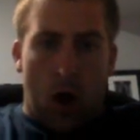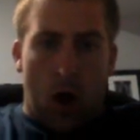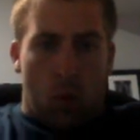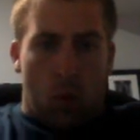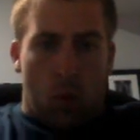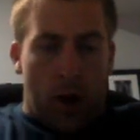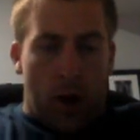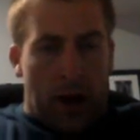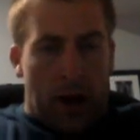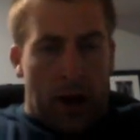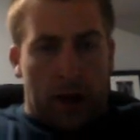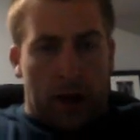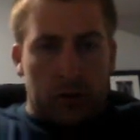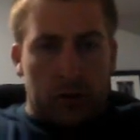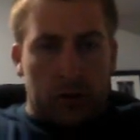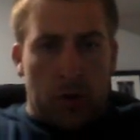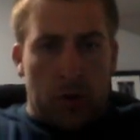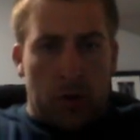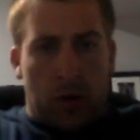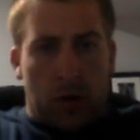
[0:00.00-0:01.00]
when
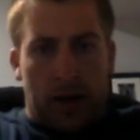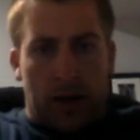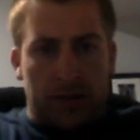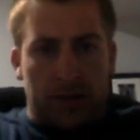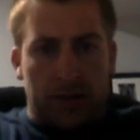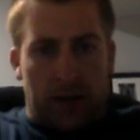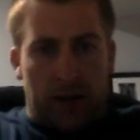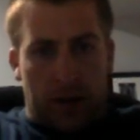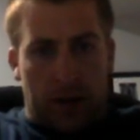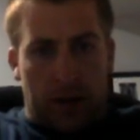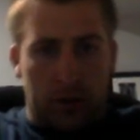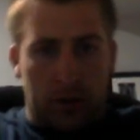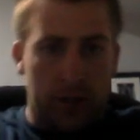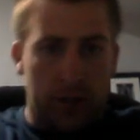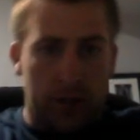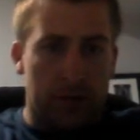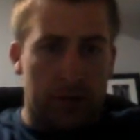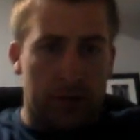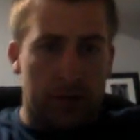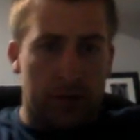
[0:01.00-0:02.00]
Azumarill has an energy
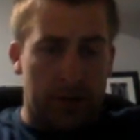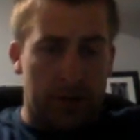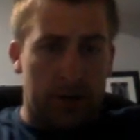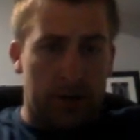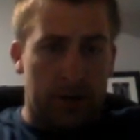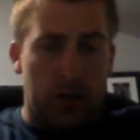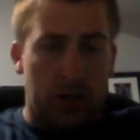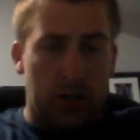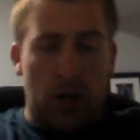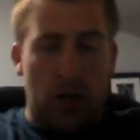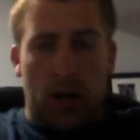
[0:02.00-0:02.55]
advantage.